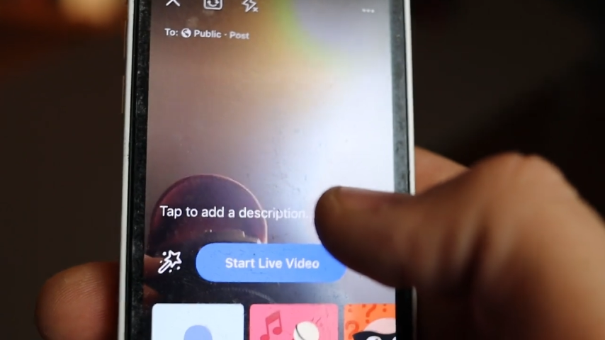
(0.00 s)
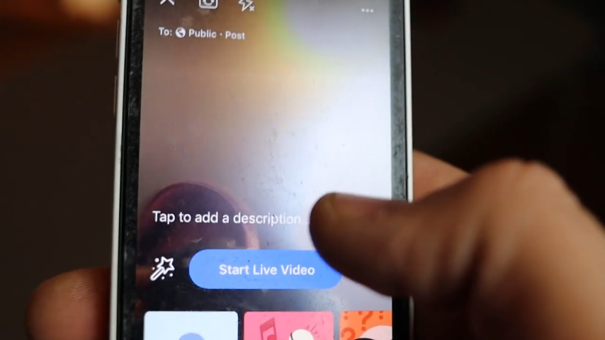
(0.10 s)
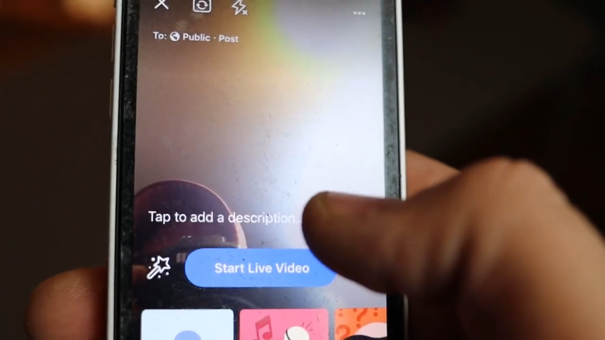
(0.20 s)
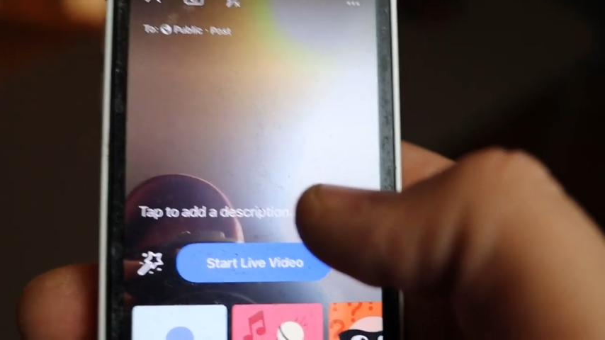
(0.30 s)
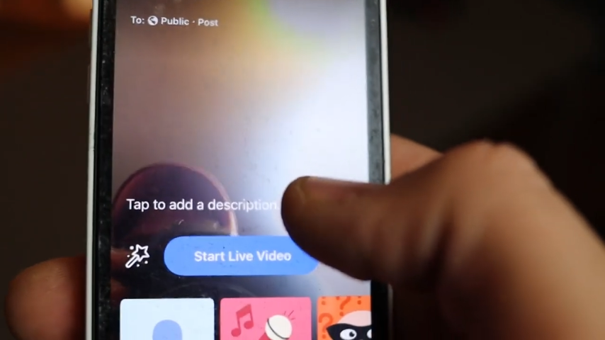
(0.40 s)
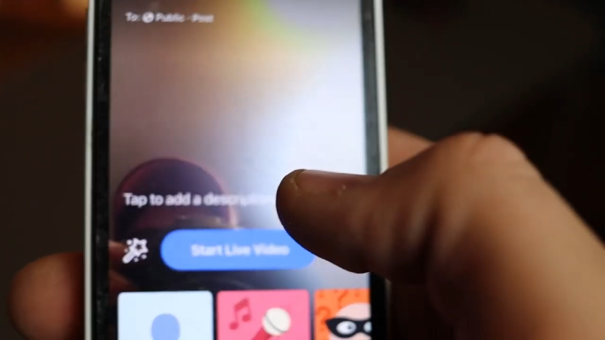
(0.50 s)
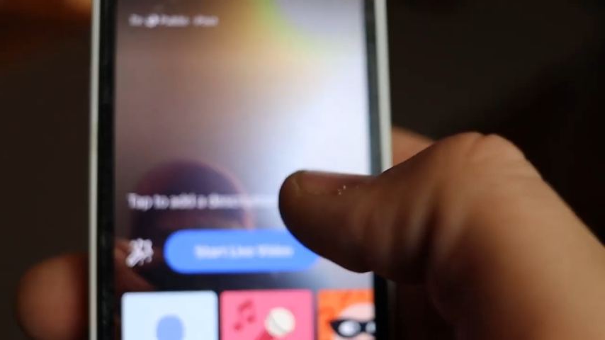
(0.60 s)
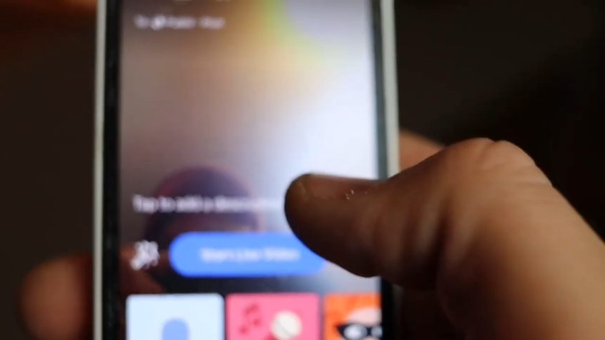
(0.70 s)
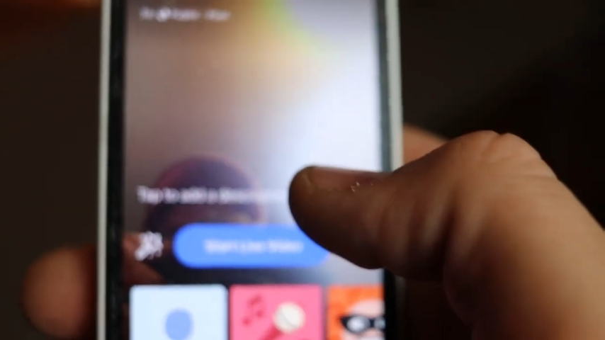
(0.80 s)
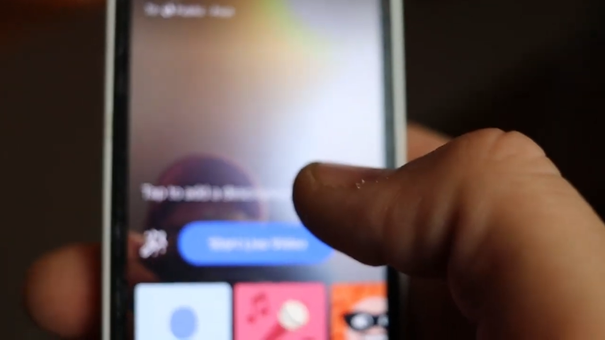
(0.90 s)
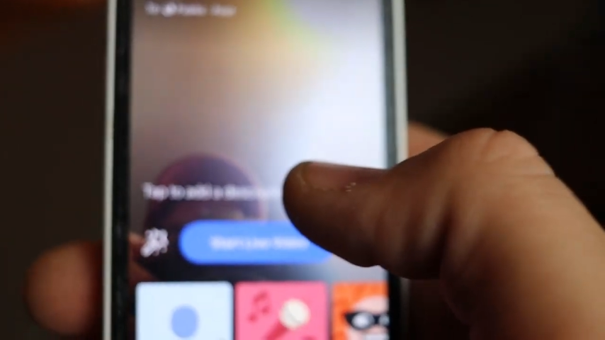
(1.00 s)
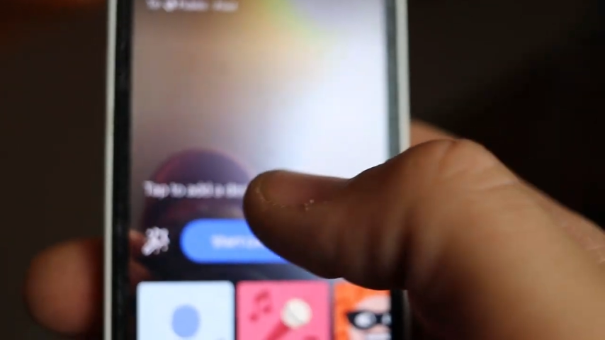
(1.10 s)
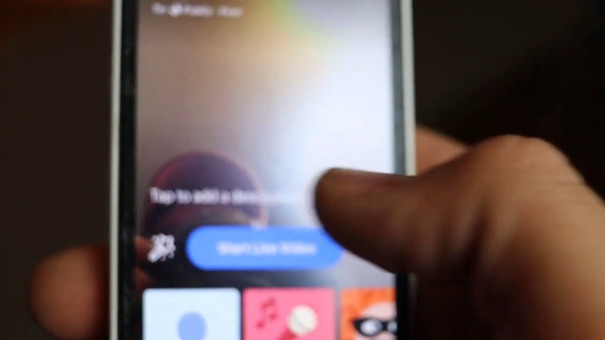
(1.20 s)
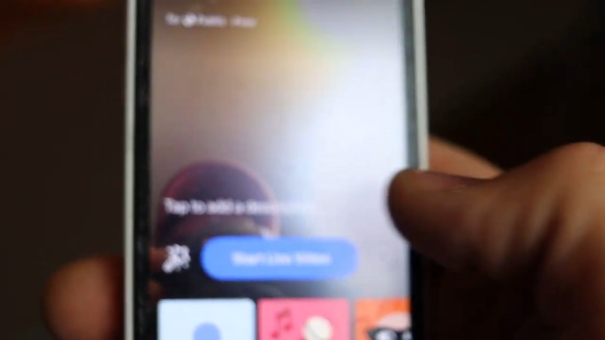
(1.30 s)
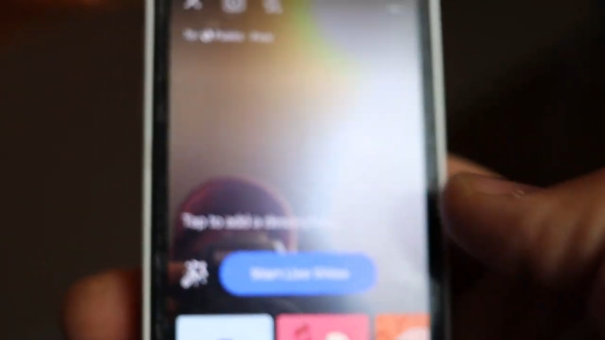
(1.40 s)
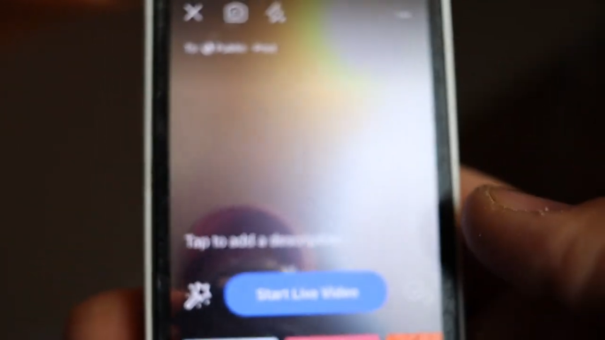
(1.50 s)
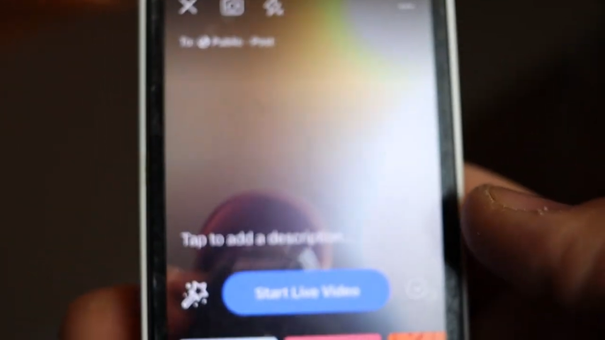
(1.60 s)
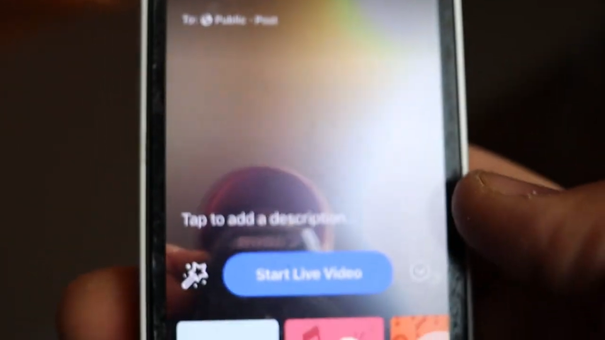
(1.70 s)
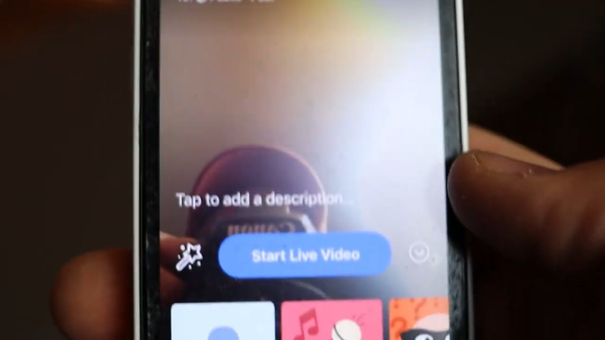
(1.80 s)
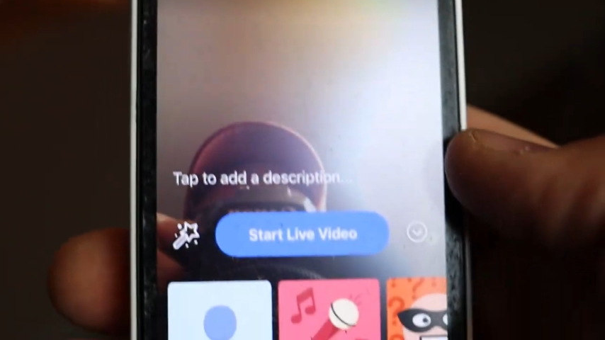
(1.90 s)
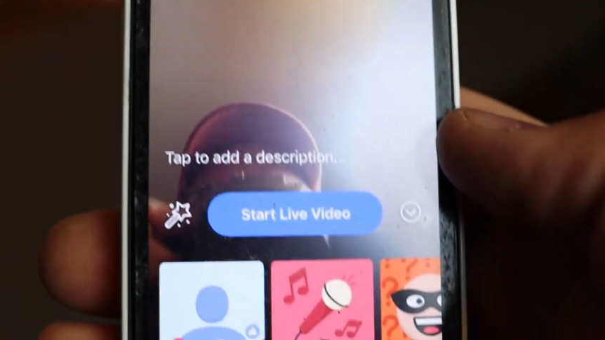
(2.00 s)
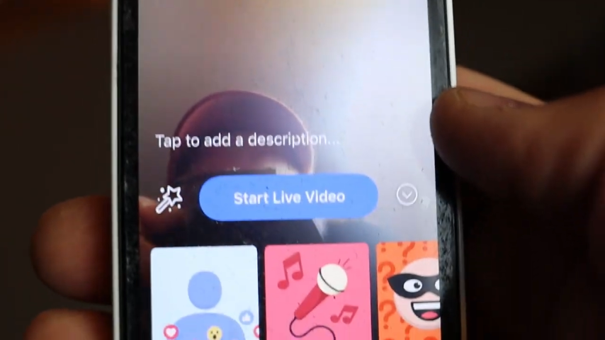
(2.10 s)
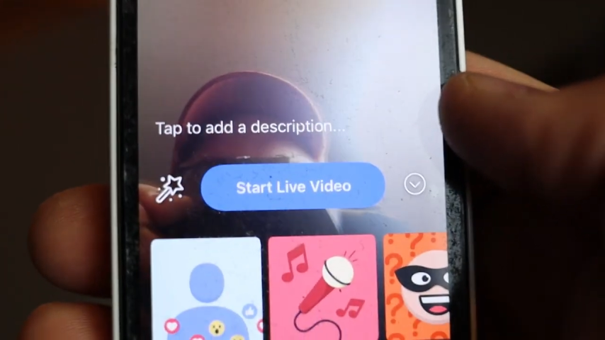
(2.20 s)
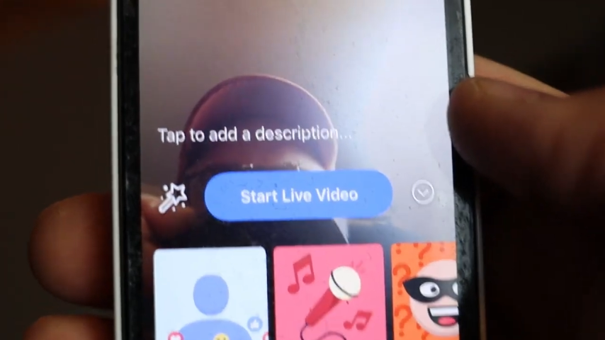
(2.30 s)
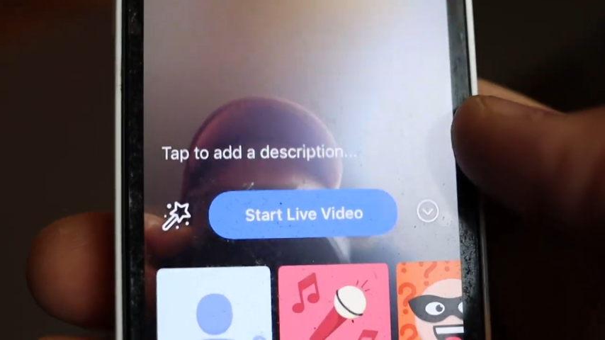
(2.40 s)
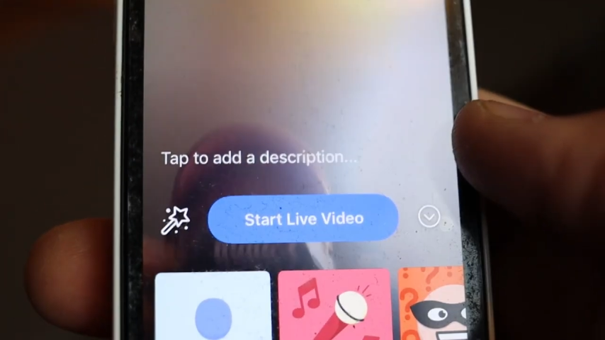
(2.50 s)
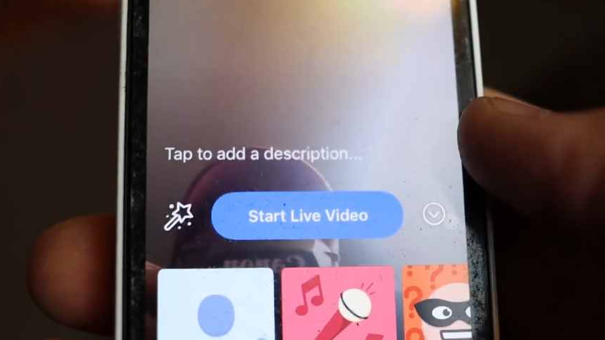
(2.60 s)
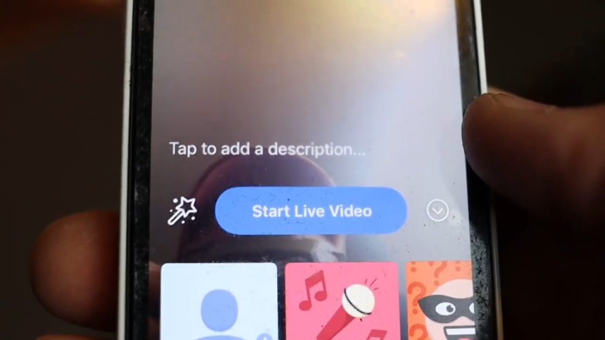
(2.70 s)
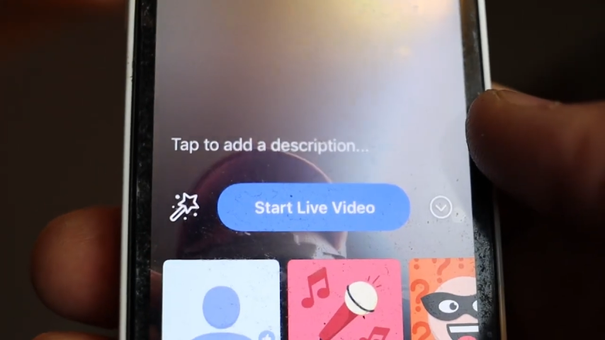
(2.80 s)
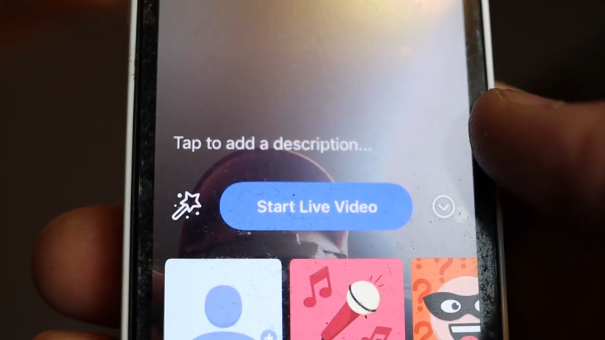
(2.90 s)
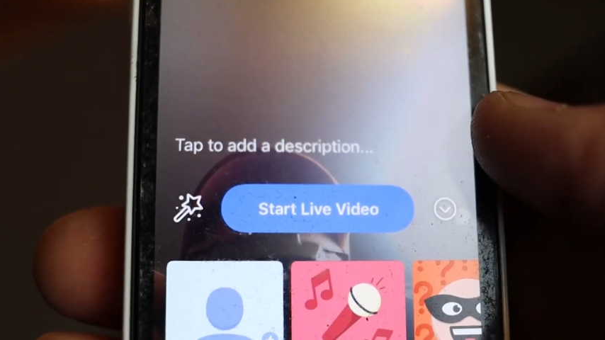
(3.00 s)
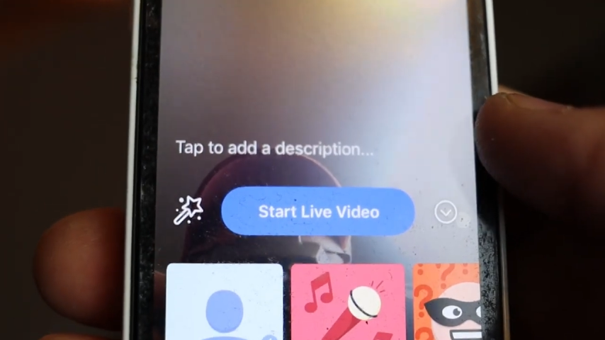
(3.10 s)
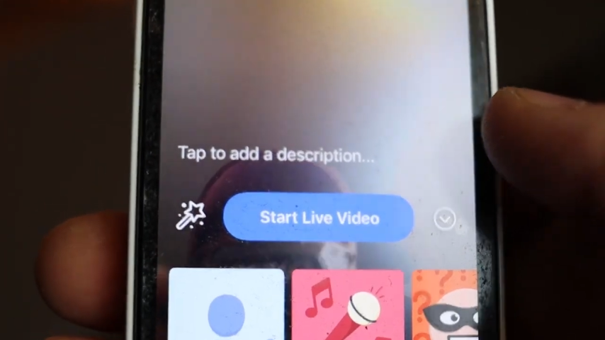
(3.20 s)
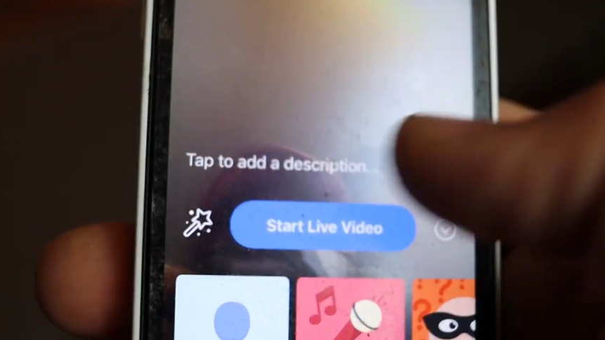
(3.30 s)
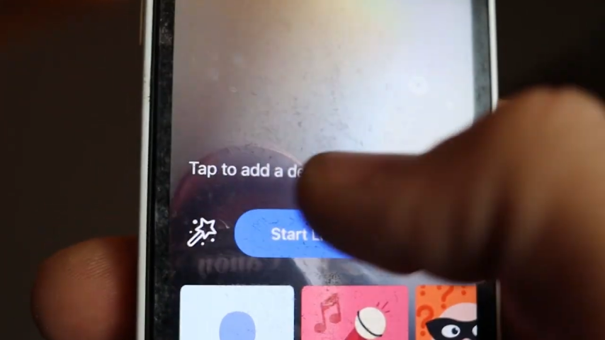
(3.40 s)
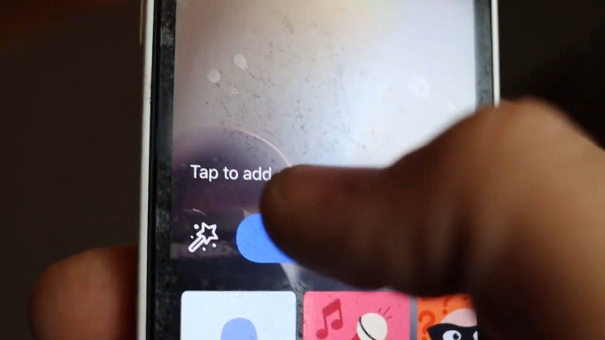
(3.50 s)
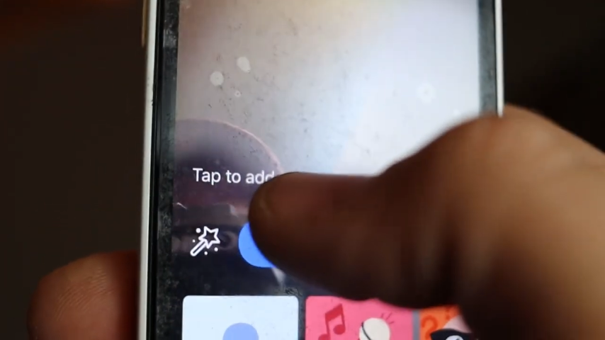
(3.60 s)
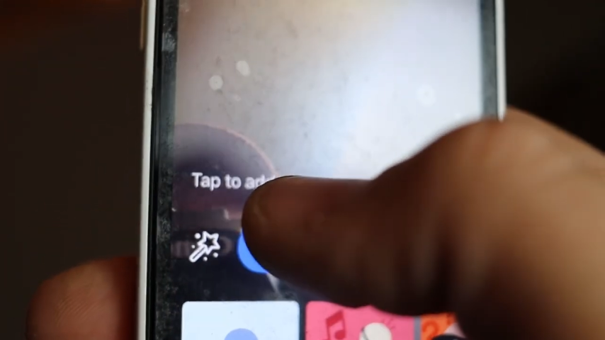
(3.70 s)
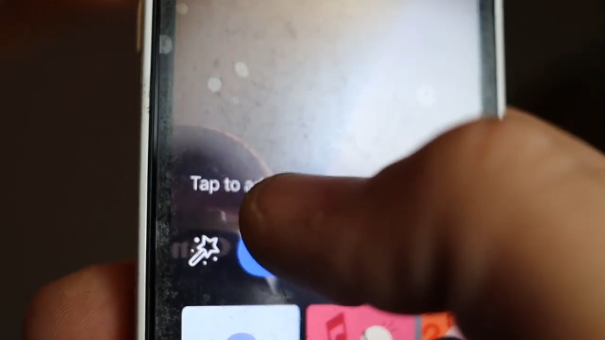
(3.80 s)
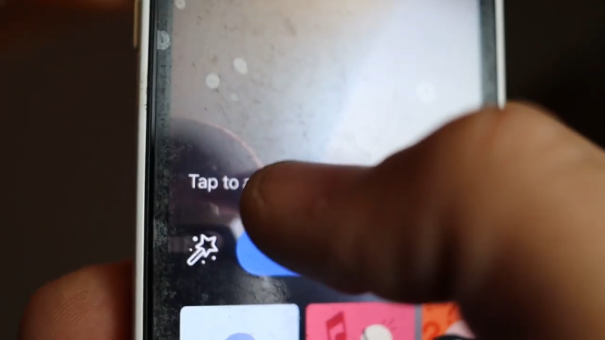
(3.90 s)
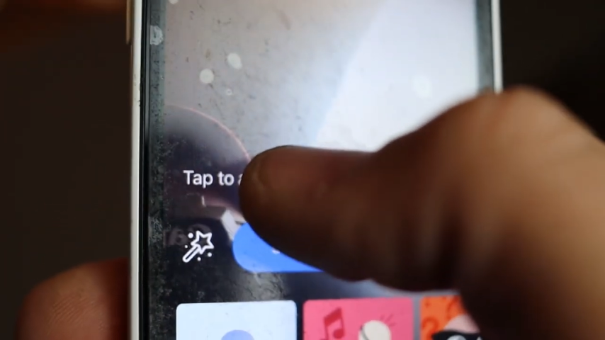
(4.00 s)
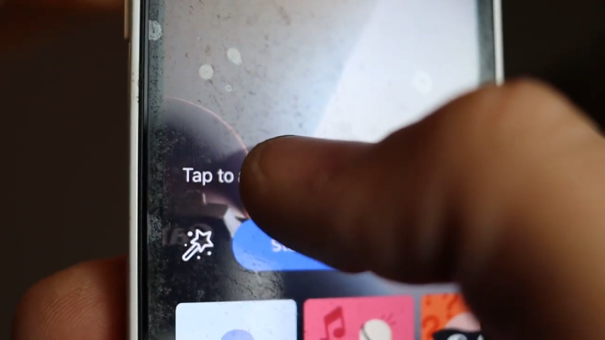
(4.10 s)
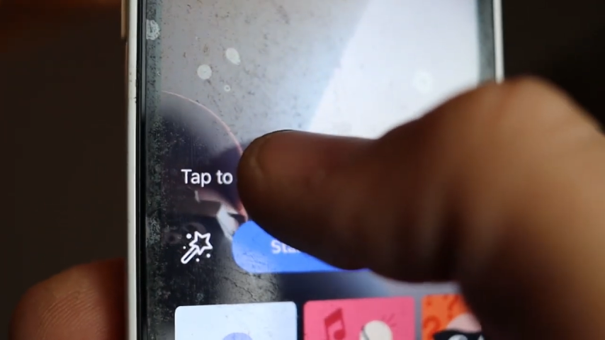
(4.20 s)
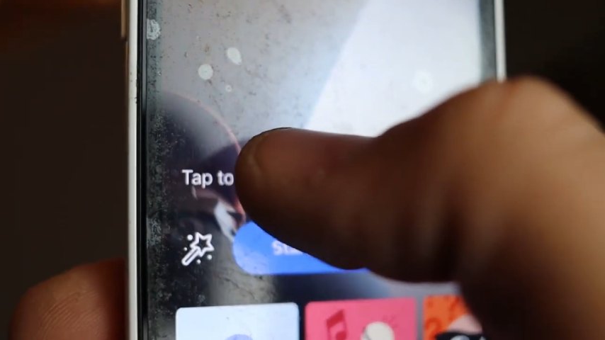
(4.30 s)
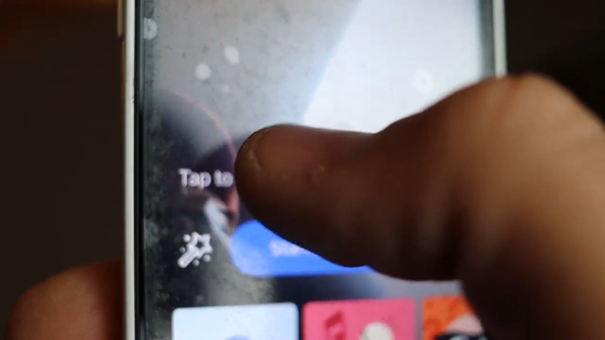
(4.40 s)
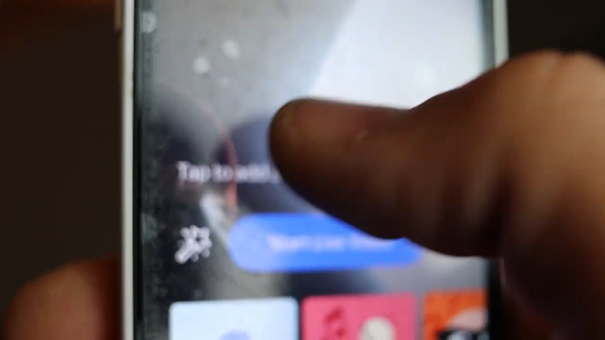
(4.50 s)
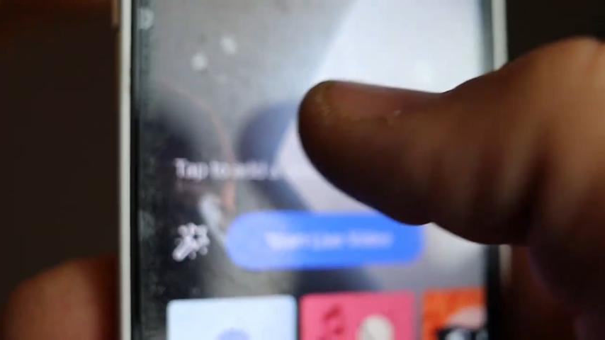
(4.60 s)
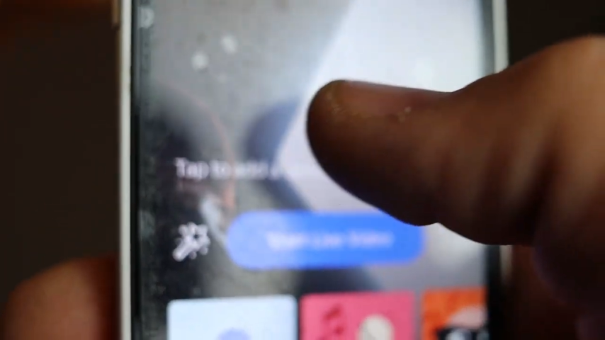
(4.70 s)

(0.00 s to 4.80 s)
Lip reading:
Nobody's mouth can be seen.